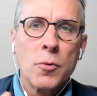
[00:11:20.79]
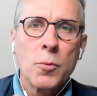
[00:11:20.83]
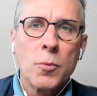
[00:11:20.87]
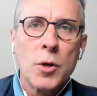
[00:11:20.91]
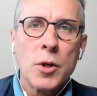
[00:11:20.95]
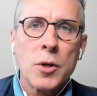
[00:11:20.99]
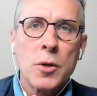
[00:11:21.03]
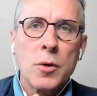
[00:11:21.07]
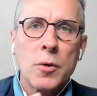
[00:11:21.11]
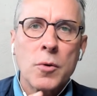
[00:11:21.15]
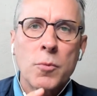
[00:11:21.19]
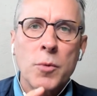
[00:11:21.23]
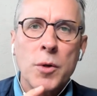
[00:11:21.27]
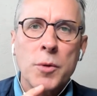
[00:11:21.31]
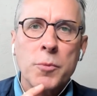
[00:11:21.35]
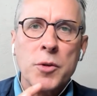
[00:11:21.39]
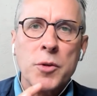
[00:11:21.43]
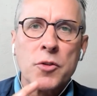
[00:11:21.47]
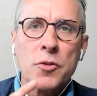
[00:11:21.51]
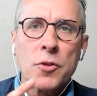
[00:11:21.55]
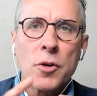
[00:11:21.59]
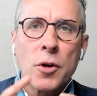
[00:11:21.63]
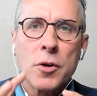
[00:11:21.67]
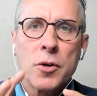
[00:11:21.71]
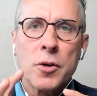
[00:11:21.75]
when
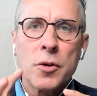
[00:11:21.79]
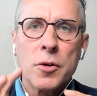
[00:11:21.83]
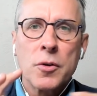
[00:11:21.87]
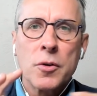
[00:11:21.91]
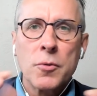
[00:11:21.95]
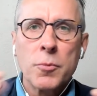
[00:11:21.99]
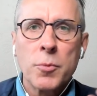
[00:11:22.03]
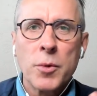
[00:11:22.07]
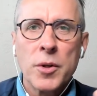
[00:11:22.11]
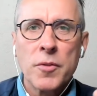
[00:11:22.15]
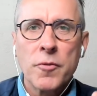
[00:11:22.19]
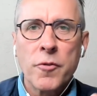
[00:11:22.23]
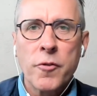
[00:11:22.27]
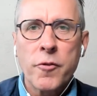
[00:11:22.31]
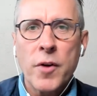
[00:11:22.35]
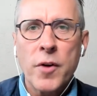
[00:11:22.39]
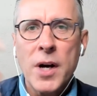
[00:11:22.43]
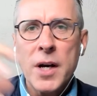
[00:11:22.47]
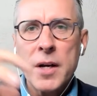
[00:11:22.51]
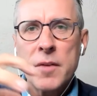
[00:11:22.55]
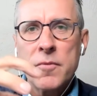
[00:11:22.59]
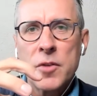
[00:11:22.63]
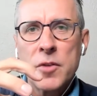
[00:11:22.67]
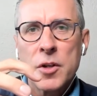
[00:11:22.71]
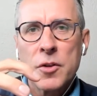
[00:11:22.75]

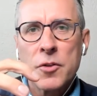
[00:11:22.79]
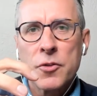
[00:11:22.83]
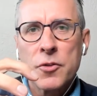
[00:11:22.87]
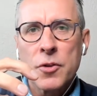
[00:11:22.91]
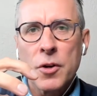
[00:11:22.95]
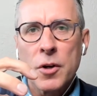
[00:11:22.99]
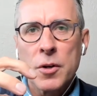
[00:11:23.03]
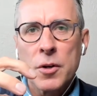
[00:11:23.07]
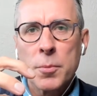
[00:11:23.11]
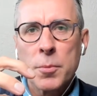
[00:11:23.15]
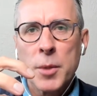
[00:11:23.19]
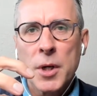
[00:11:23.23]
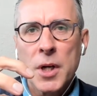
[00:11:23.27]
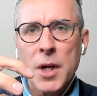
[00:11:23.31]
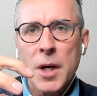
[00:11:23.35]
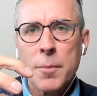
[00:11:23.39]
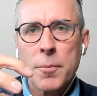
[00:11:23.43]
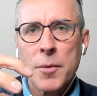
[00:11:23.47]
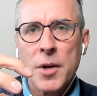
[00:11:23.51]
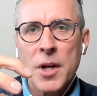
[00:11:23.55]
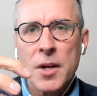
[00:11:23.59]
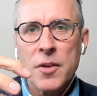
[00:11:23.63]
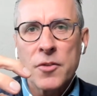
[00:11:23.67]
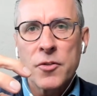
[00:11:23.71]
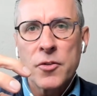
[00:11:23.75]
5G start to
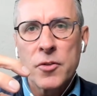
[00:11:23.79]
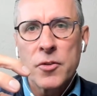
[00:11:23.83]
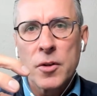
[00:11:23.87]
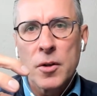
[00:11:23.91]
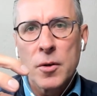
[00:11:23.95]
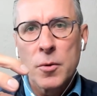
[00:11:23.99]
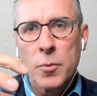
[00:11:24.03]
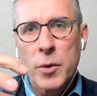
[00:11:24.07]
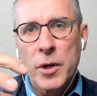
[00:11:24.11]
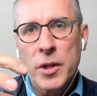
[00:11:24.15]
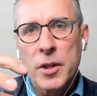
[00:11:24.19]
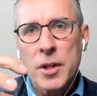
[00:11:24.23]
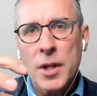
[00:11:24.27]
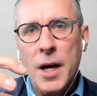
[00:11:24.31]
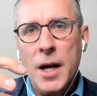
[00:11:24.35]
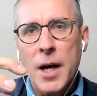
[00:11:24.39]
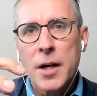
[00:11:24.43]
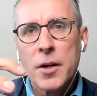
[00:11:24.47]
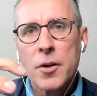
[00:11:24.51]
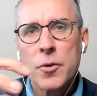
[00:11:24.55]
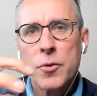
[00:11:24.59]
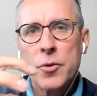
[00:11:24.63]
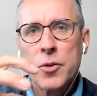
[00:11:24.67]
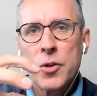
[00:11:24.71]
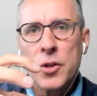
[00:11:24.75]
become nested with
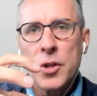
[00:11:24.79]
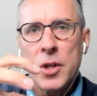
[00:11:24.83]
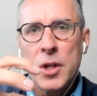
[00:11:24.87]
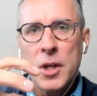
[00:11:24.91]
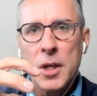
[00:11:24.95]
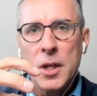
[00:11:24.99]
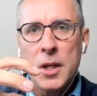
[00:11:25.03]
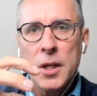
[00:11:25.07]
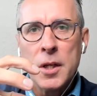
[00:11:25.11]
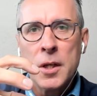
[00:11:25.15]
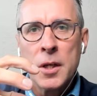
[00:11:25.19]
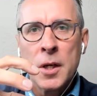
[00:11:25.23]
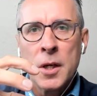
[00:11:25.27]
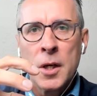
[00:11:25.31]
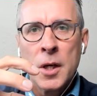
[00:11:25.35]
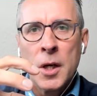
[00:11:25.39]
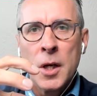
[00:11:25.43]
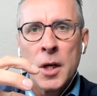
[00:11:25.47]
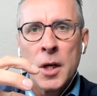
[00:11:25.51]
IoT